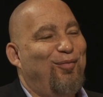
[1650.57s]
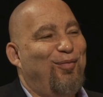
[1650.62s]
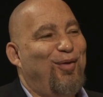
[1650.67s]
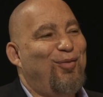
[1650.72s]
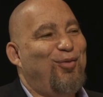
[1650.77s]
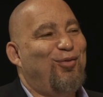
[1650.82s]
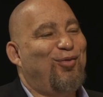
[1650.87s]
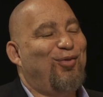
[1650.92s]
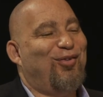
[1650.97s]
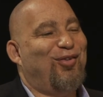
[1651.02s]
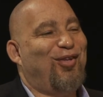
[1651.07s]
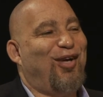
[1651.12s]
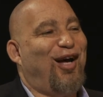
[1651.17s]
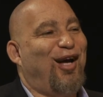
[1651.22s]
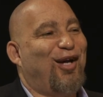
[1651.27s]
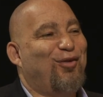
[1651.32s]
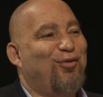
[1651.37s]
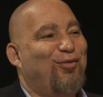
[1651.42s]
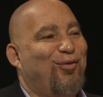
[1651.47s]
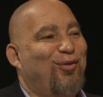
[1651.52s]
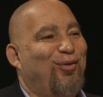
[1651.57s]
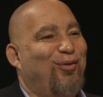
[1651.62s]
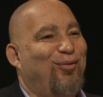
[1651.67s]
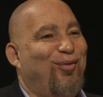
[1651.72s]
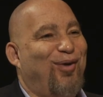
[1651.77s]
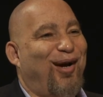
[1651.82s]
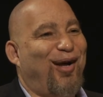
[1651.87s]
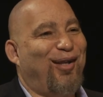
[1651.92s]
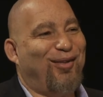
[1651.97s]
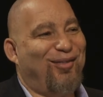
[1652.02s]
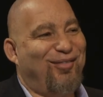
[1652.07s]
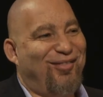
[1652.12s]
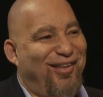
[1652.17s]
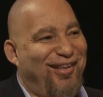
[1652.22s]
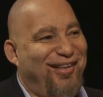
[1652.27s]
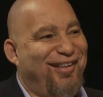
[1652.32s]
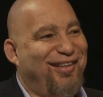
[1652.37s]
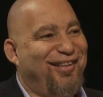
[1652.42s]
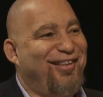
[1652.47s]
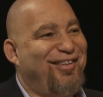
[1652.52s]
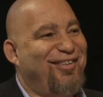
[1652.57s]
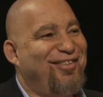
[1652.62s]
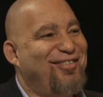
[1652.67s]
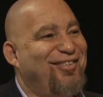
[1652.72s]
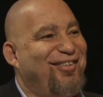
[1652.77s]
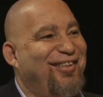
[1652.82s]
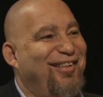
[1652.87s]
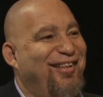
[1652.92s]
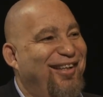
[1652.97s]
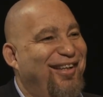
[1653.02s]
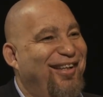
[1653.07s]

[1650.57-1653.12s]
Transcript: Maybe you should talk for a while and take it easy